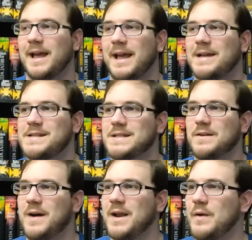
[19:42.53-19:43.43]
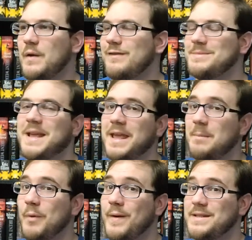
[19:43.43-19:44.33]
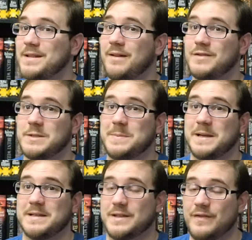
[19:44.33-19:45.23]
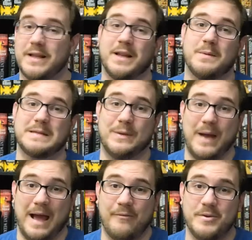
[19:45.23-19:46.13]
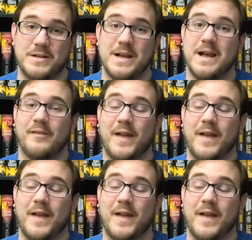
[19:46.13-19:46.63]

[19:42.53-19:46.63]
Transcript: And so I don't know if I'm taking points off just because of the fact that it was so average.